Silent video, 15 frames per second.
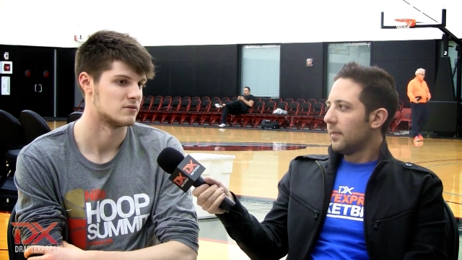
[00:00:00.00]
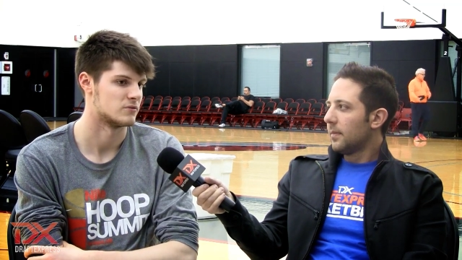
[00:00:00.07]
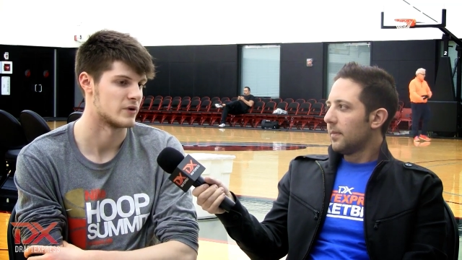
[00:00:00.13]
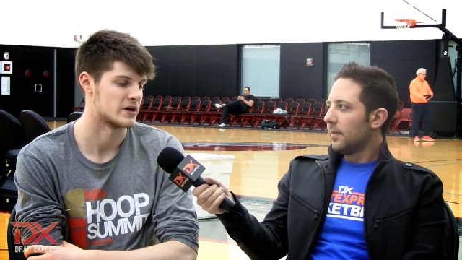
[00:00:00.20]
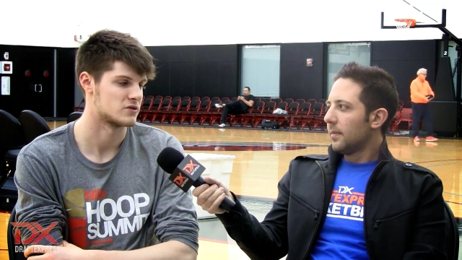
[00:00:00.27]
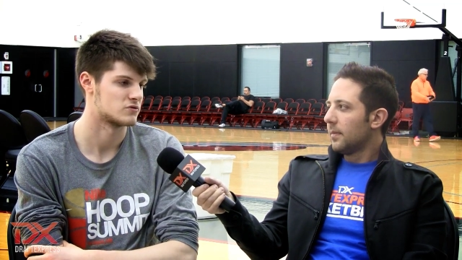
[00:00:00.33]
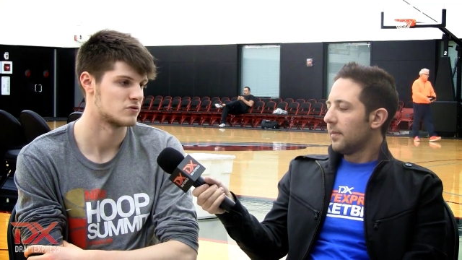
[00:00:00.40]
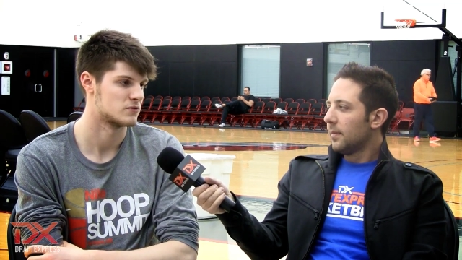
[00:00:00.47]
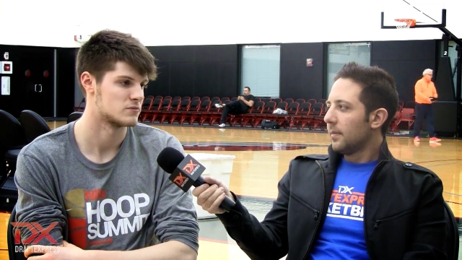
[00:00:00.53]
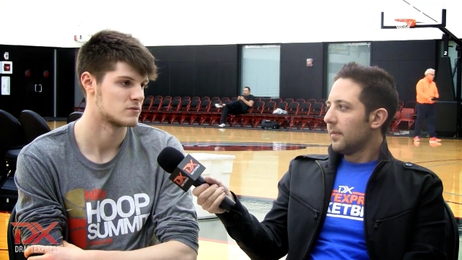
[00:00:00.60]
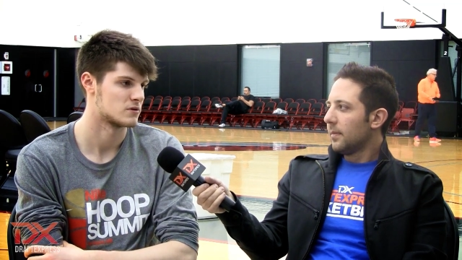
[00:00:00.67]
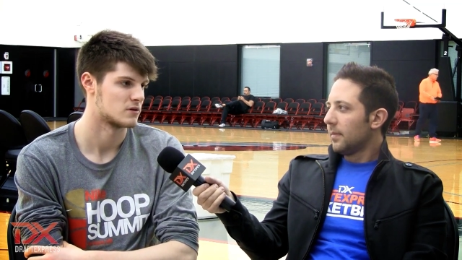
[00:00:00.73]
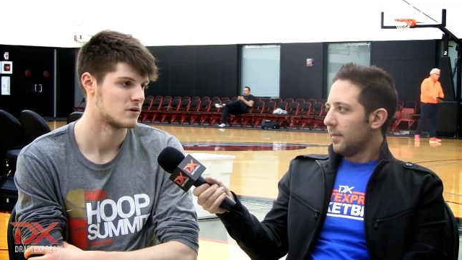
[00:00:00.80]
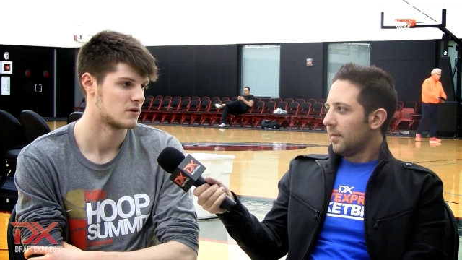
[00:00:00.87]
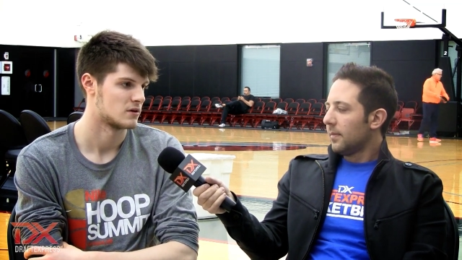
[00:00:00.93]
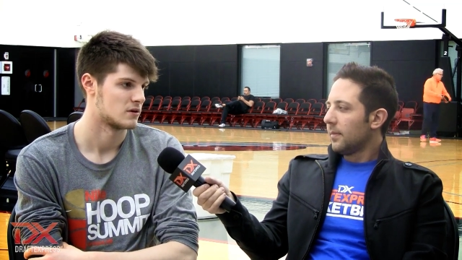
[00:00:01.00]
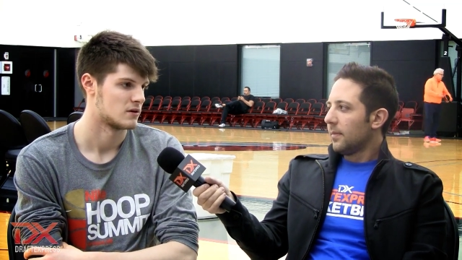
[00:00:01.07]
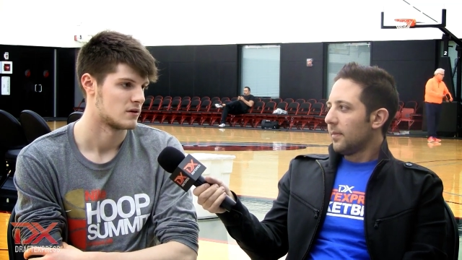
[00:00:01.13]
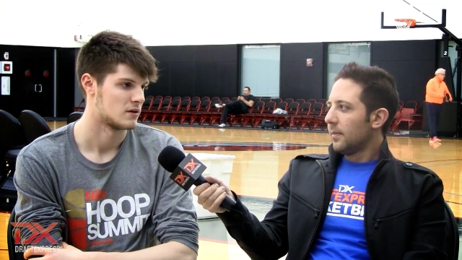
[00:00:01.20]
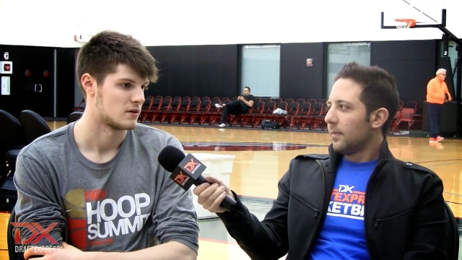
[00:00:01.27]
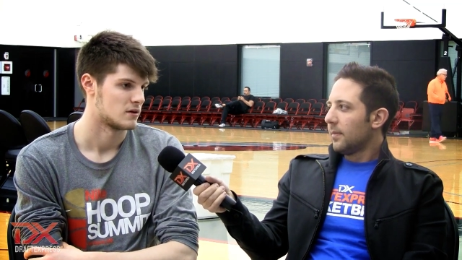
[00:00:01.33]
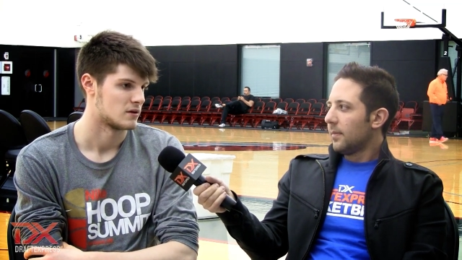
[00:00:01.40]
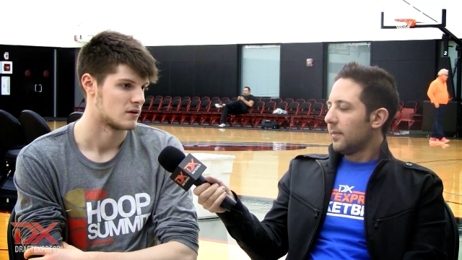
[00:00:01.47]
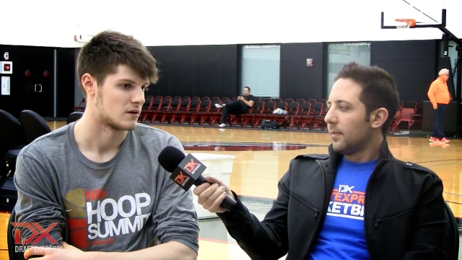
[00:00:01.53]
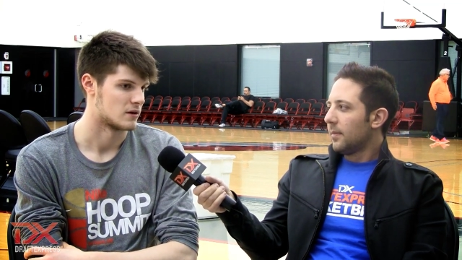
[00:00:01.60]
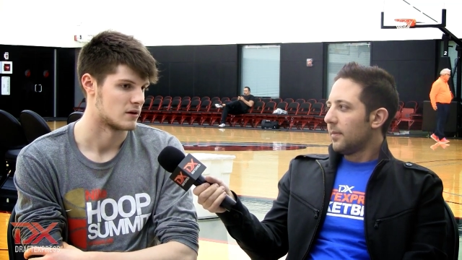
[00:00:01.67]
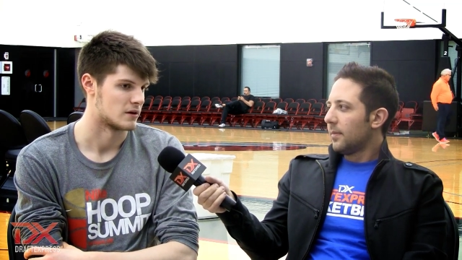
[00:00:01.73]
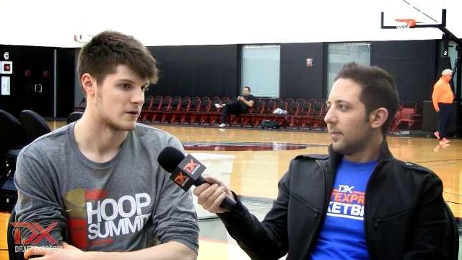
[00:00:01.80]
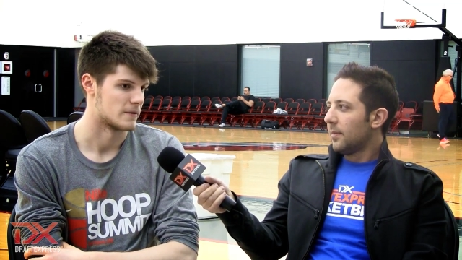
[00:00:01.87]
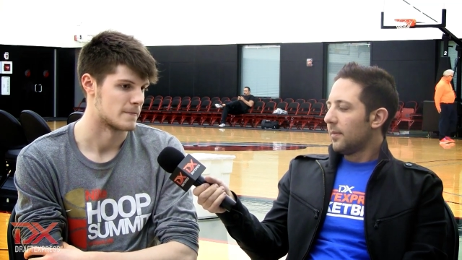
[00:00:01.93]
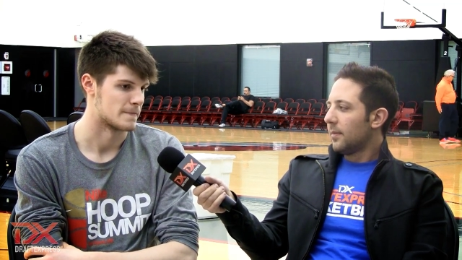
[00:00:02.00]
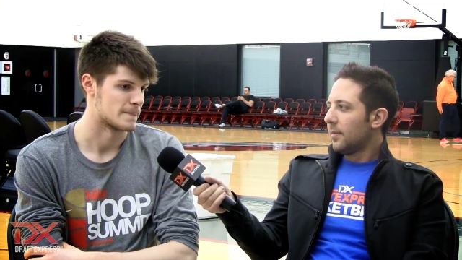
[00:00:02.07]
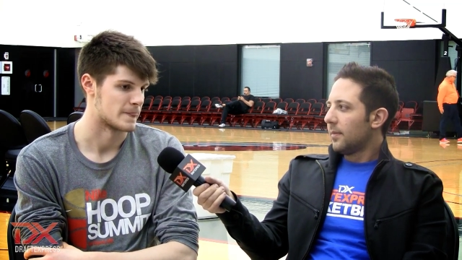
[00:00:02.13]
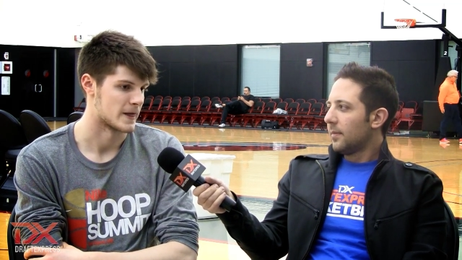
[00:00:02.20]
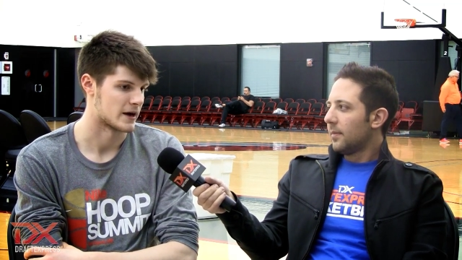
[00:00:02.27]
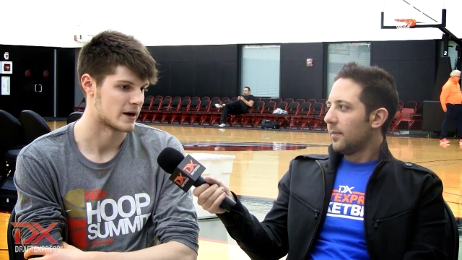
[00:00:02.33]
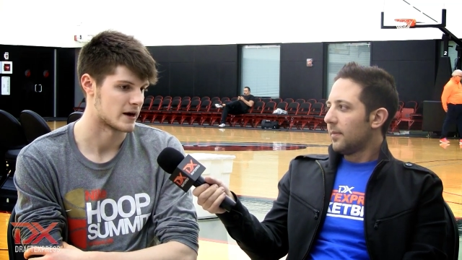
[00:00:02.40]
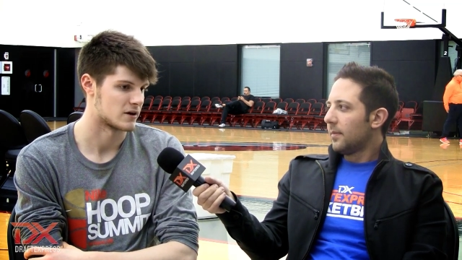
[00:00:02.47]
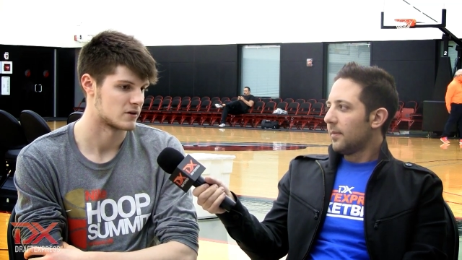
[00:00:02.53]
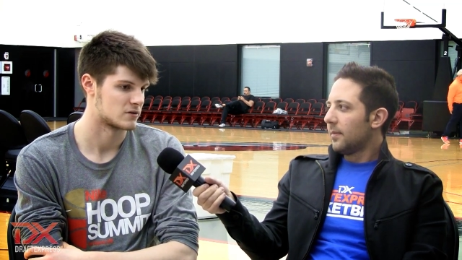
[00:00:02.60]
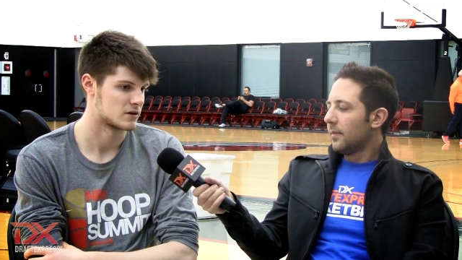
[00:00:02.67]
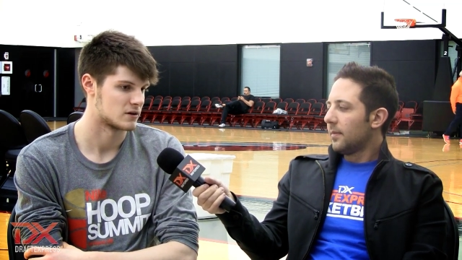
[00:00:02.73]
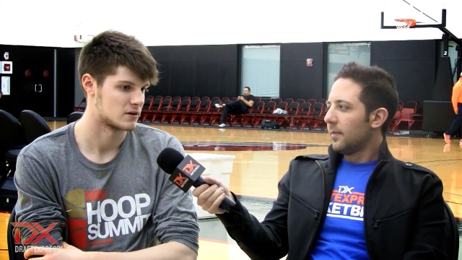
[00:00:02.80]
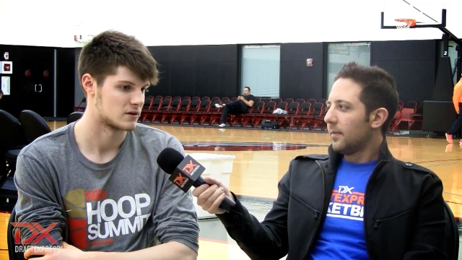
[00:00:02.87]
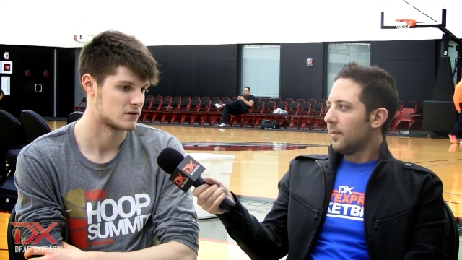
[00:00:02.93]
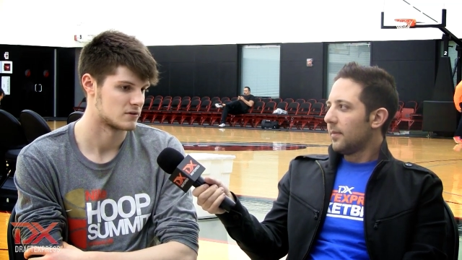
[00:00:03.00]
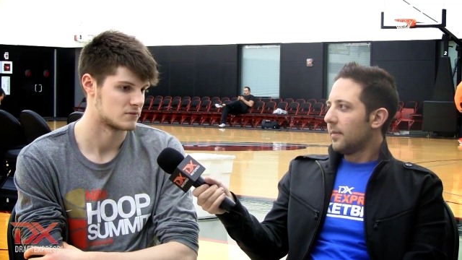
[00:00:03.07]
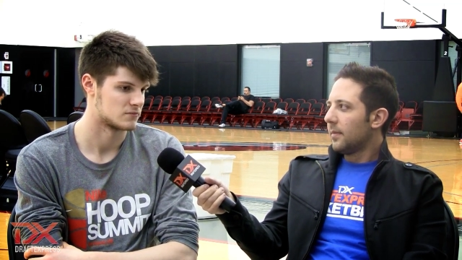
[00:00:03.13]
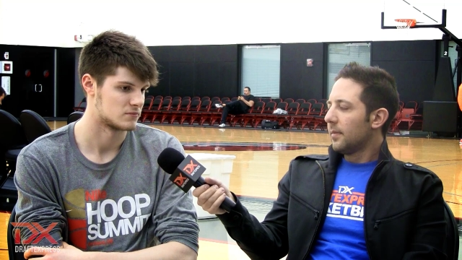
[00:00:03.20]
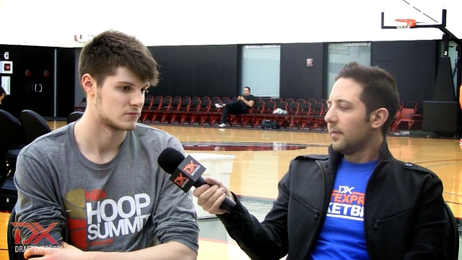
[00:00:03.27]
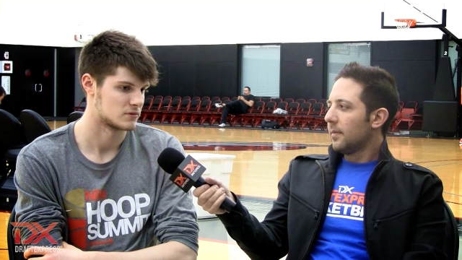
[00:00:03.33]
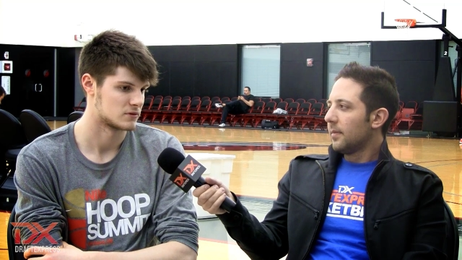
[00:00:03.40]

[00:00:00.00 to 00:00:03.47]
Speaker 1: weight room. Um, I gotta uh,